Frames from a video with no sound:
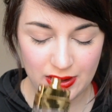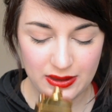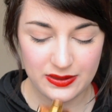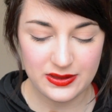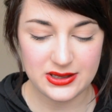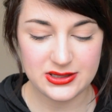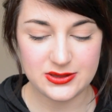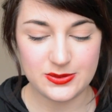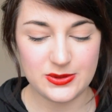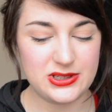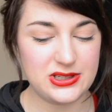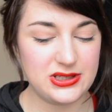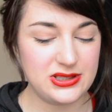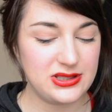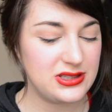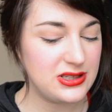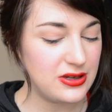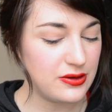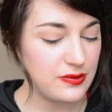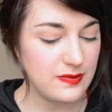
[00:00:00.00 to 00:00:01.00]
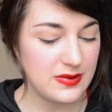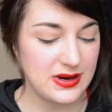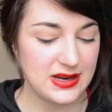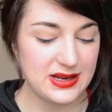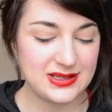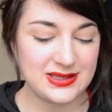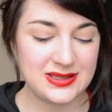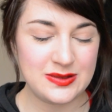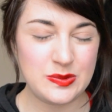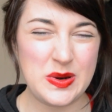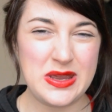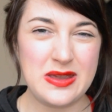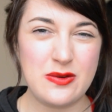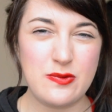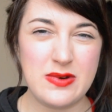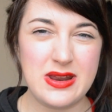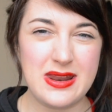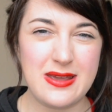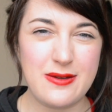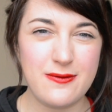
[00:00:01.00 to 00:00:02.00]
this, which is still really sweet,
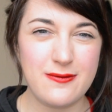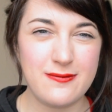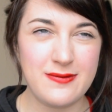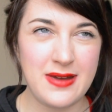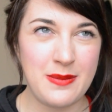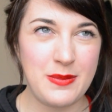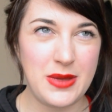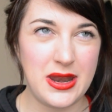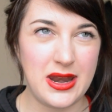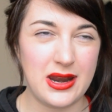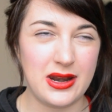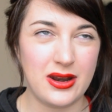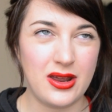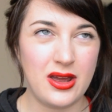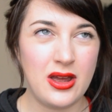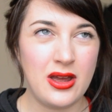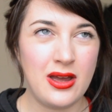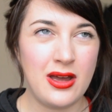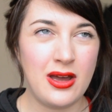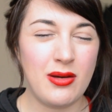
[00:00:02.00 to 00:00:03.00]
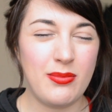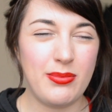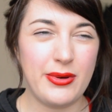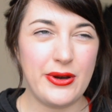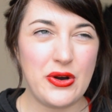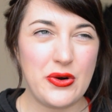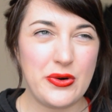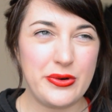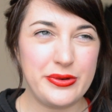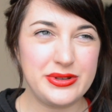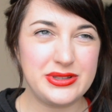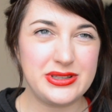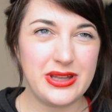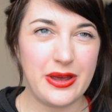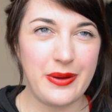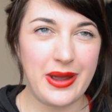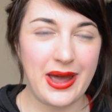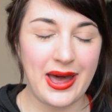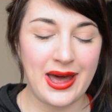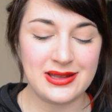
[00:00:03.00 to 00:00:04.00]
really feminine, but also
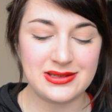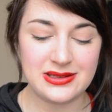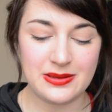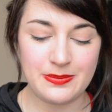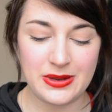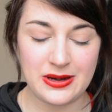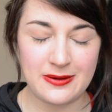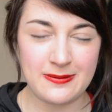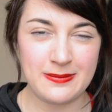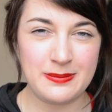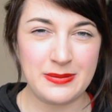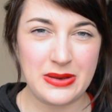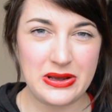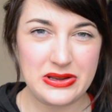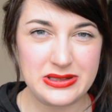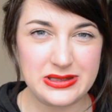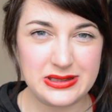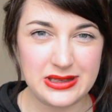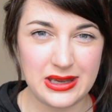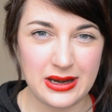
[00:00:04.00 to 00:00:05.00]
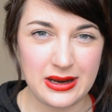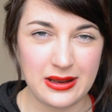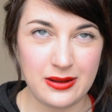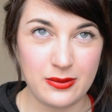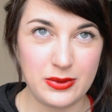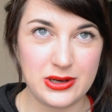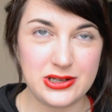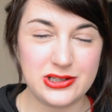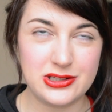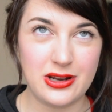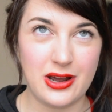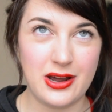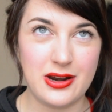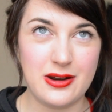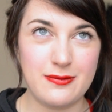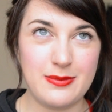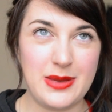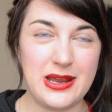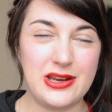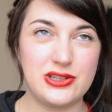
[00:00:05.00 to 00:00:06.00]
it has a bit of musk in it, which kind
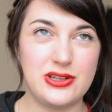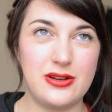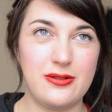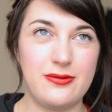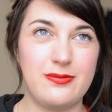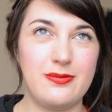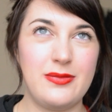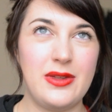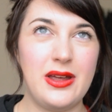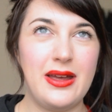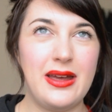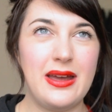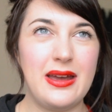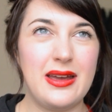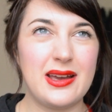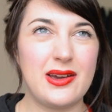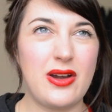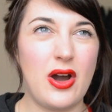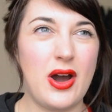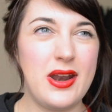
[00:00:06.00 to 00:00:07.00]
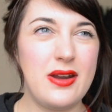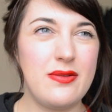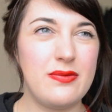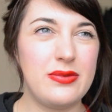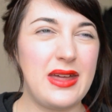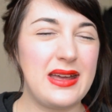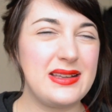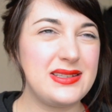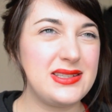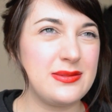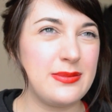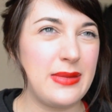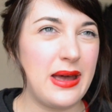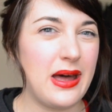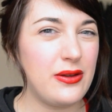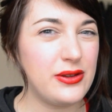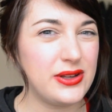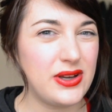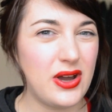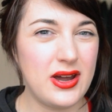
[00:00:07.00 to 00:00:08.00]
of makes you, that
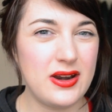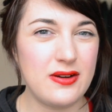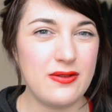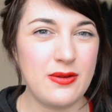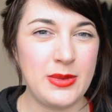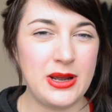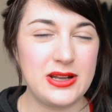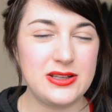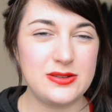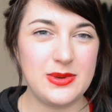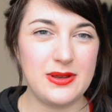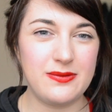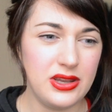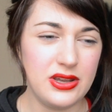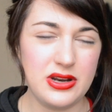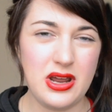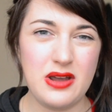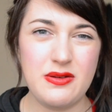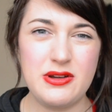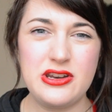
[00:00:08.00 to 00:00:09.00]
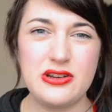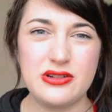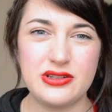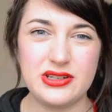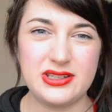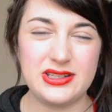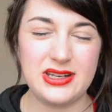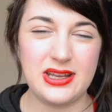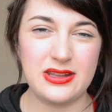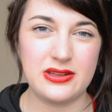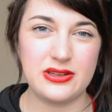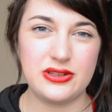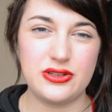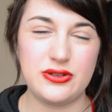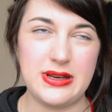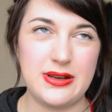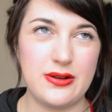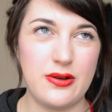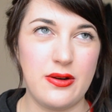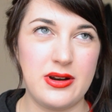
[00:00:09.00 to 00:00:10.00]
smell kind of reminds me of, you know, when you're just in the
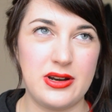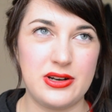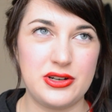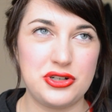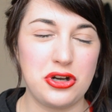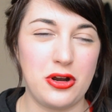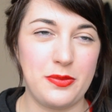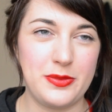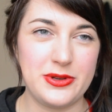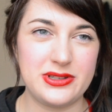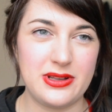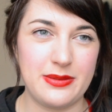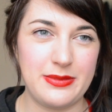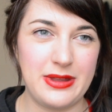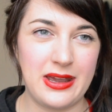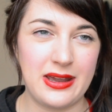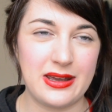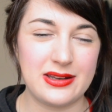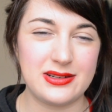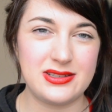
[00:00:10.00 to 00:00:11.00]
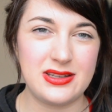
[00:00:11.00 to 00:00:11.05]
street or in a shop or something and